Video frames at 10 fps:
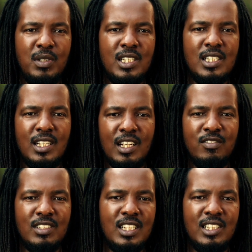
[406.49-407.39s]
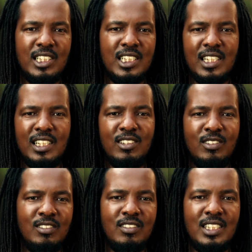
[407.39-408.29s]
He just loves intricate
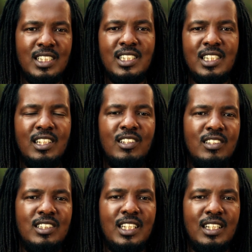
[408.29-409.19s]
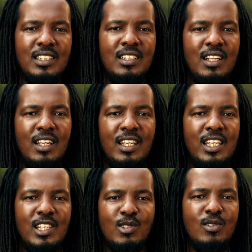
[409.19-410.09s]
little details, and
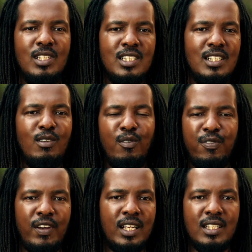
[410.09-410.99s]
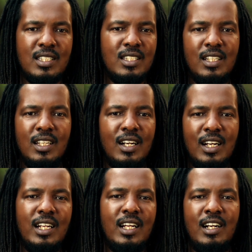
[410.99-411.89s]
he has all these little facts
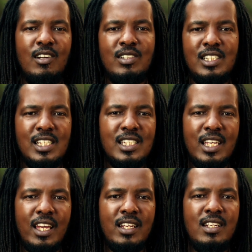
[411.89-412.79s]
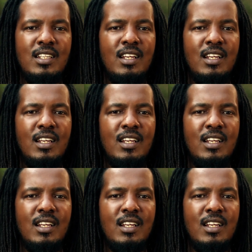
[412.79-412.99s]
running around in his head